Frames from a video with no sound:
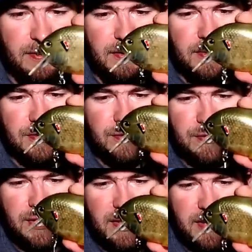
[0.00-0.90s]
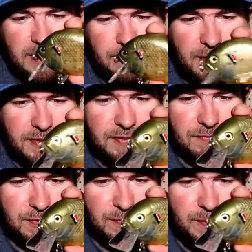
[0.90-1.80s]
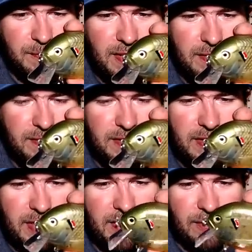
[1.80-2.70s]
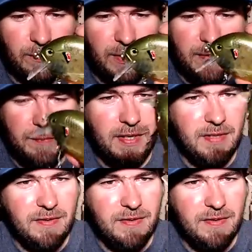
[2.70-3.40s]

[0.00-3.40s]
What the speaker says: So you kind of get the best of a swim bait and a crank bait.